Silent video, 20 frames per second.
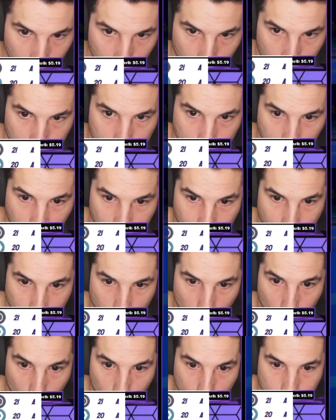The game is
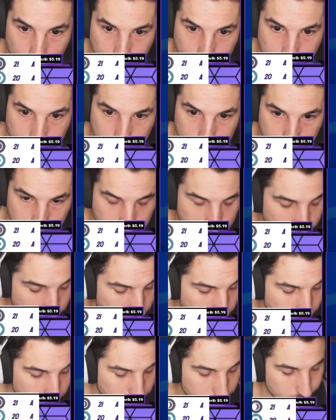over.
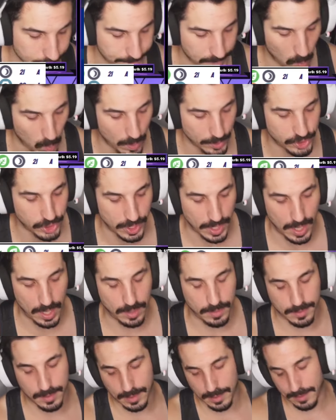But once again,
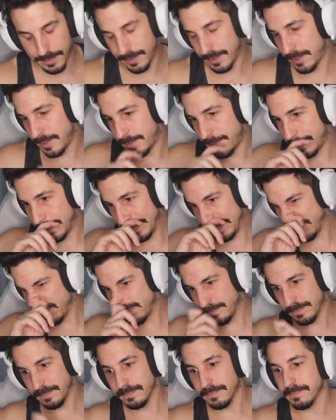like,
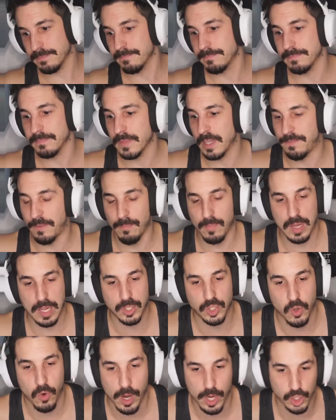if Mia
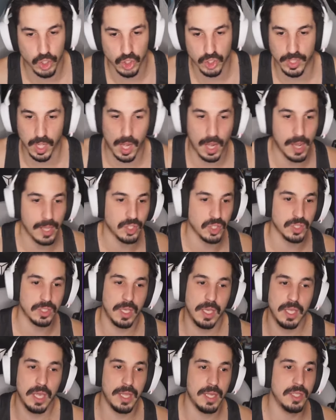just dies, it's,
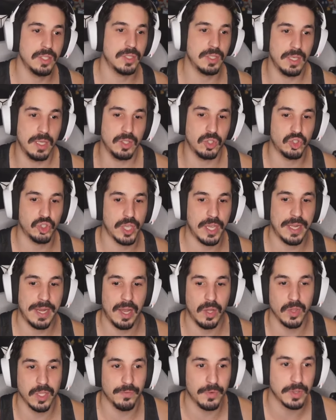it, it is insane how
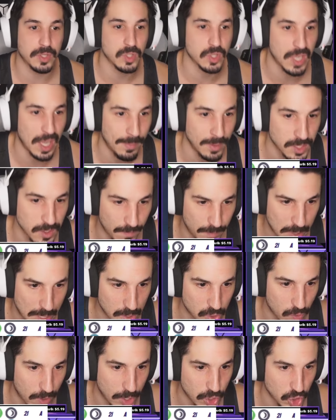different this game is if Mia
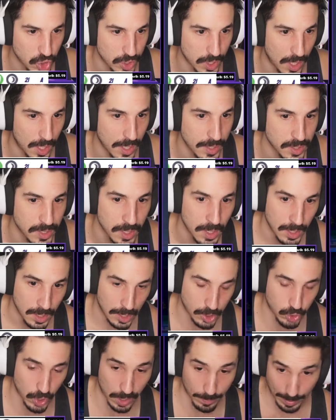just dies.
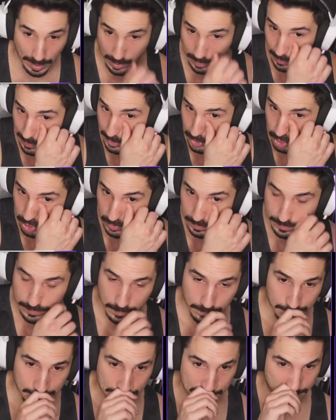Let's try to paralyze you,
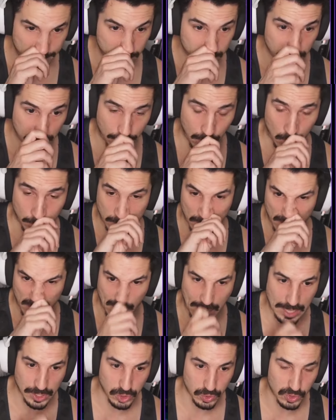if I don't die to
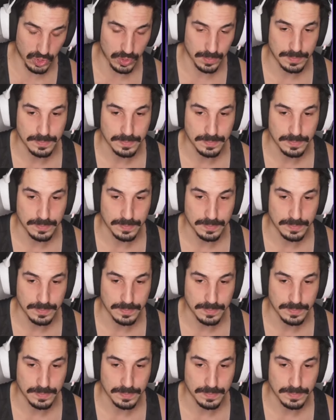hazards.